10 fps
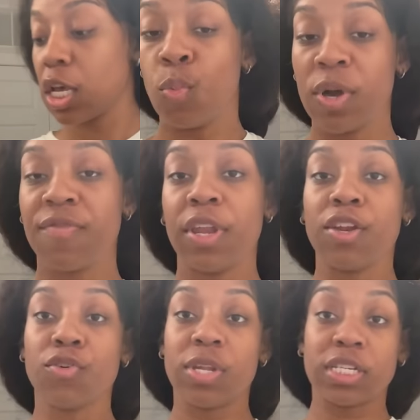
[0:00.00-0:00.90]
We're gonna
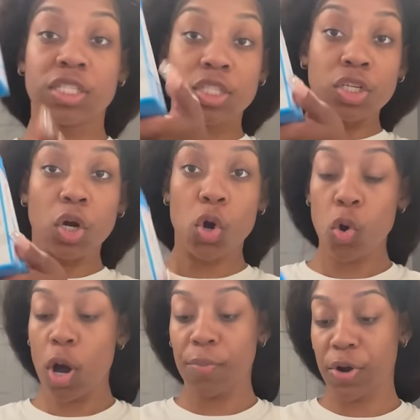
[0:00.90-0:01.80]
do this
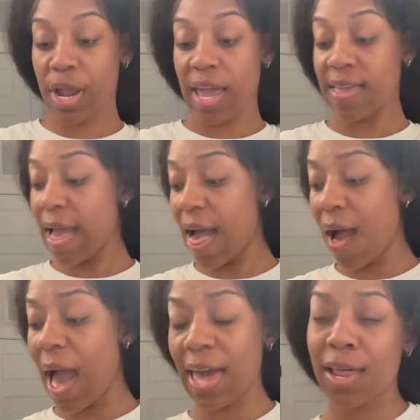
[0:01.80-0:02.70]
cornbread.
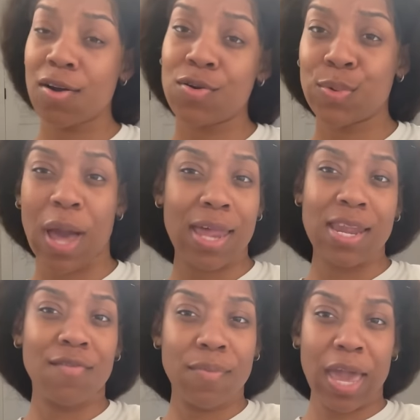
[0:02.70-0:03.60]
Y'all, I
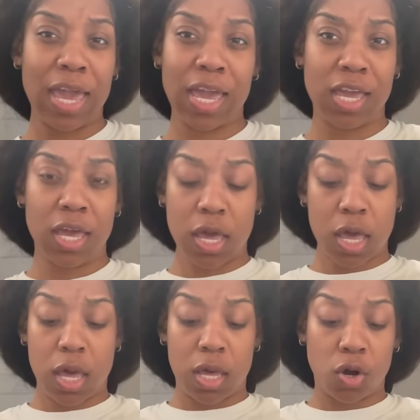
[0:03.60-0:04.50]
never made
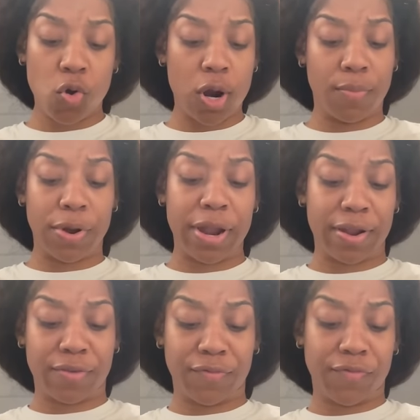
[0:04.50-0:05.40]

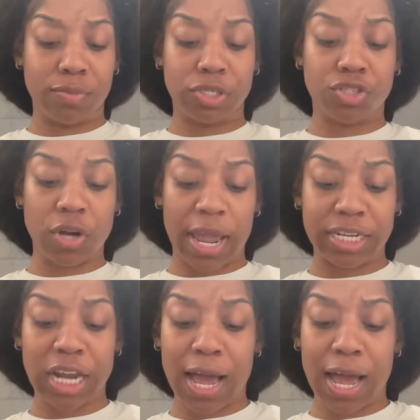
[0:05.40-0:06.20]
cornbread from scratch.